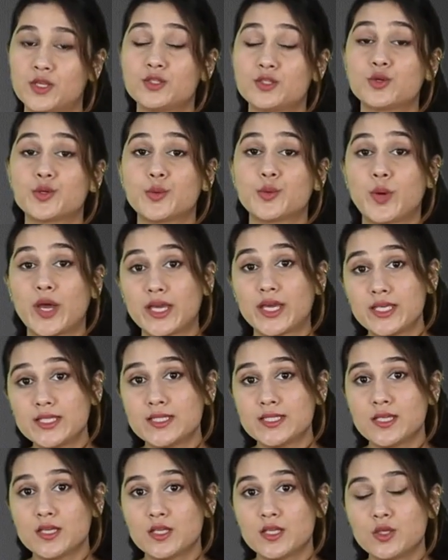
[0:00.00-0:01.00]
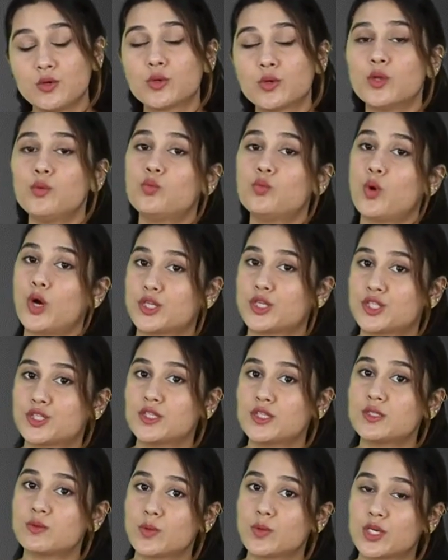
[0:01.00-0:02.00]
To revise, you can watch
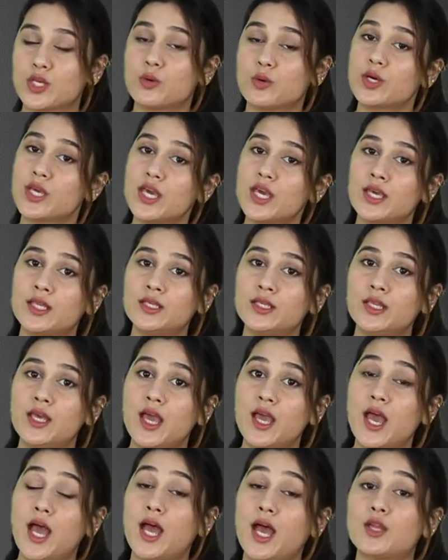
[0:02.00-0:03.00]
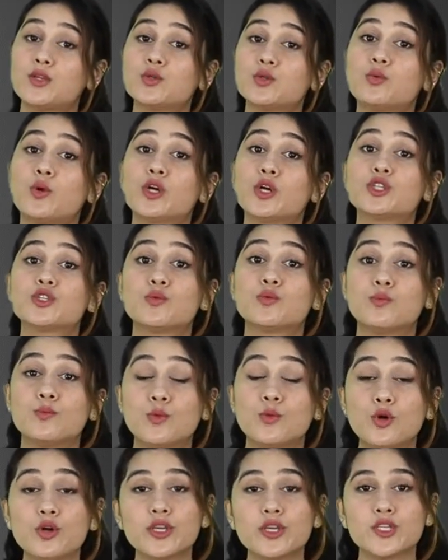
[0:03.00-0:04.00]
this video again, and to watch
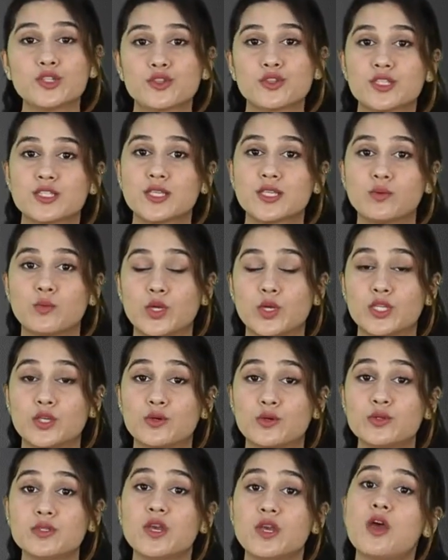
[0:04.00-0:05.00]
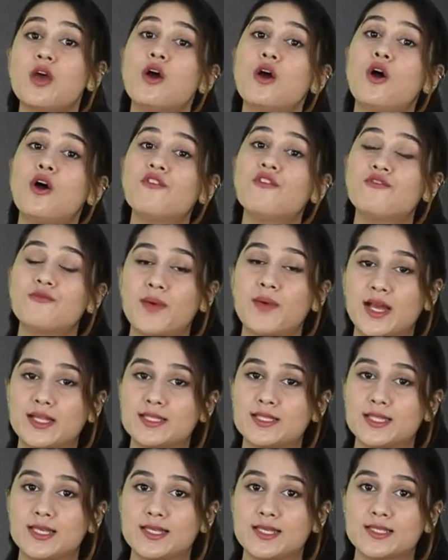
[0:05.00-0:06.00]
more interesting videos of
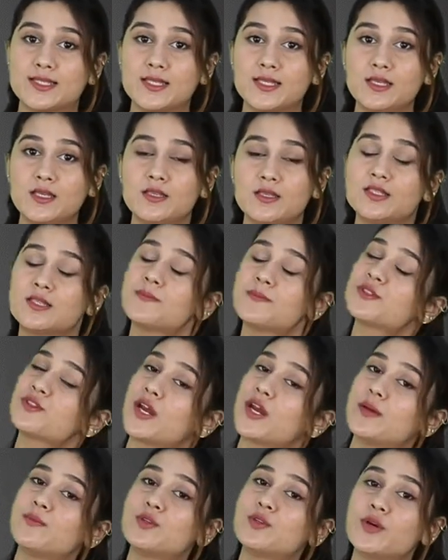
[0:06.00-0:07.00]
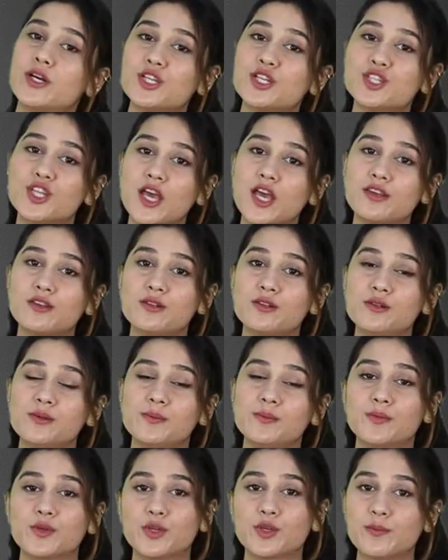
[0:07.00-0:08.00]
maths lesson, subscribe to our channel.
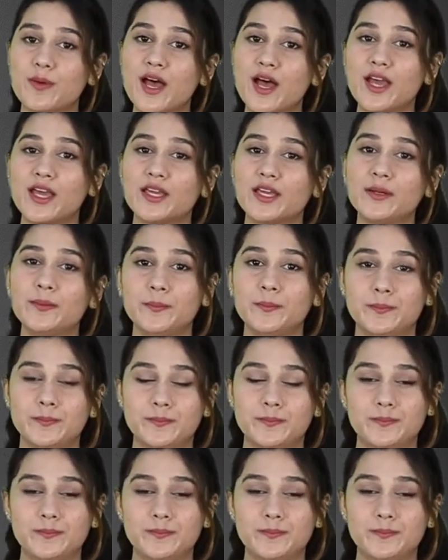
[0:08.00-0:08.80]
Goodbye.